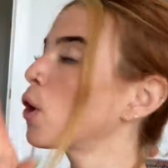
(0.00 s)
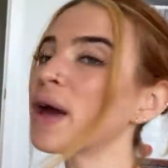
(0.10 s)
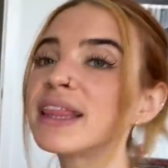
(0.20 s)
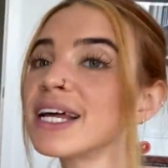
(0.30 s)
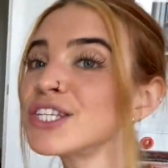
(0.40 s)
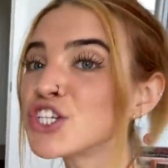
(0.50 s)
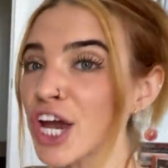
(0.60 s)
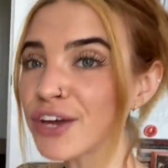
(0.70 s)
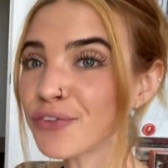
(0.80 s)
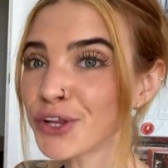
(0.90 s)
Okay, let's
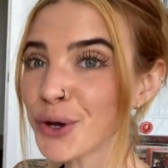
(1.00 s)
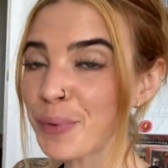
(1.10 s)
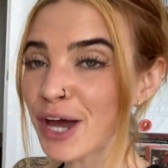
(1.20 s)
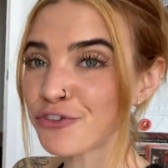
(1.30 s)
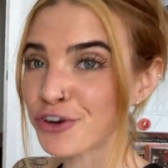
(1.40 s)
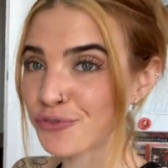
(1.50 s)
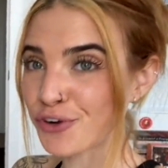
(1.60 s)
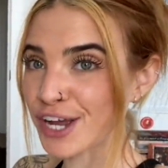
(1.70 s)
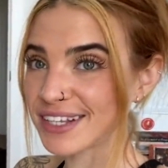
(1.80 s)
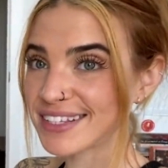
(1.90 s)
check if Cleopatra and
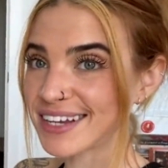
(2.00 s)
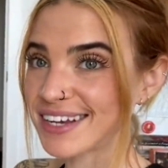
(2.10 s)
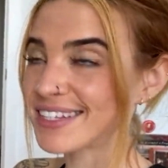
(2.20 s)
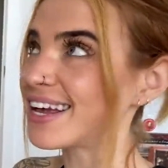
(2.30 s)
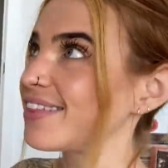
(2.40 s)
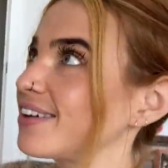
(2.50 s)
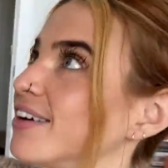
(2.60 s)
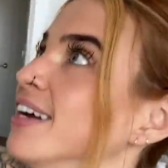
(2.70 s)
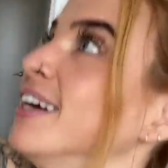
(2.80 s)
Frankenstein is on there.